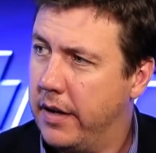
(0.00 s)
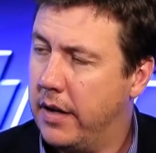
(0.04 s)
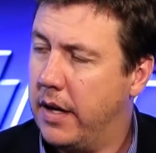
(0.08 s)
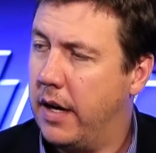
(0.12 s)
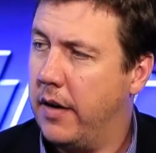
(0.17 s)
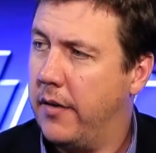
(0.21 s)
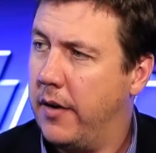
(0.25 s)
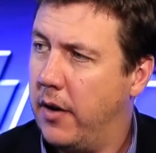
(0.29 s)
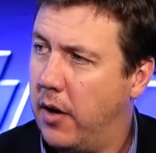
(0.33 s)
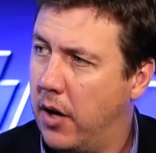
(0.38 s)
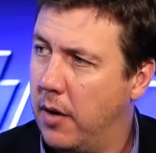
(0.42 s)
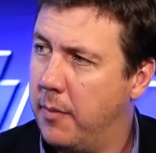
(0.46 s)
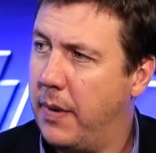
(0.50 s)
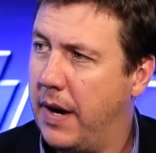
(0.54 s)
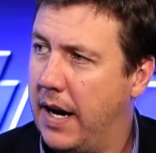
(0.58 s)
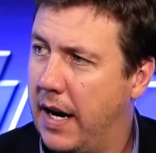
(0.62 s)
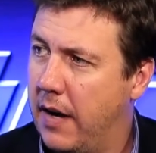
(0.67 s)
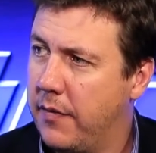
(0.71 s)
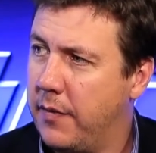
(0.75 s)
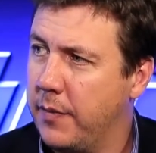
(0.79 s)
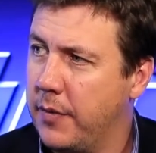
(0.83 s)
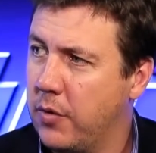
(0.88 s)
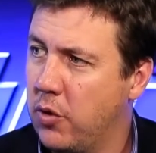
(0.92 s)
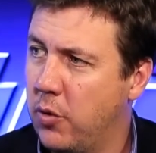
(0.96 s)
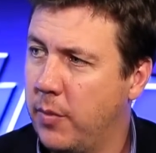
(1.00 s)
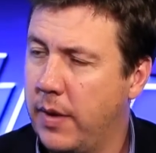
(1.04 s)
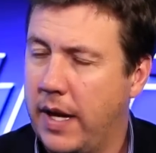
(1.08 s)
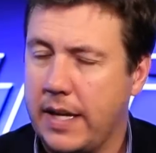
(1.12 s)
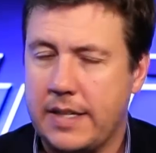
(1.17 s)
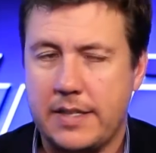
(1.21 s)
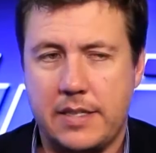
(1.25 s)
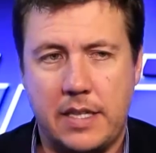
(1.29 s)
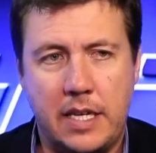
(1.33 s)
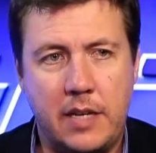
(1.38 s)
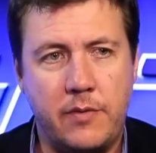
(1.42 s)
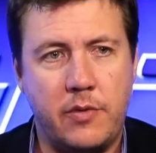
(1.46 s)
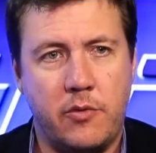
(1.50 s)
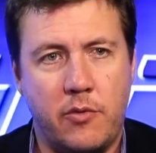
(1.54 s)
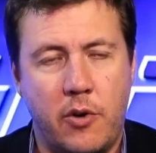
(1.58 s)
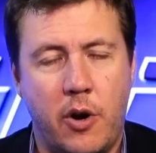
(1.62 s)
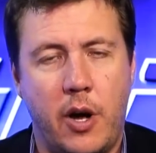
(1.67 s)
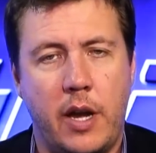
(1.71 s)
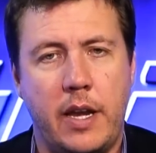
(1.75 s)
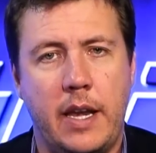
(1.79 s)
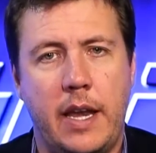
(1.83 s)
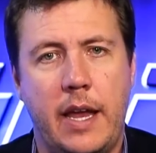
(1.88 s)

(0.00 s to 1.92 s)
bar for the All Blacks, even right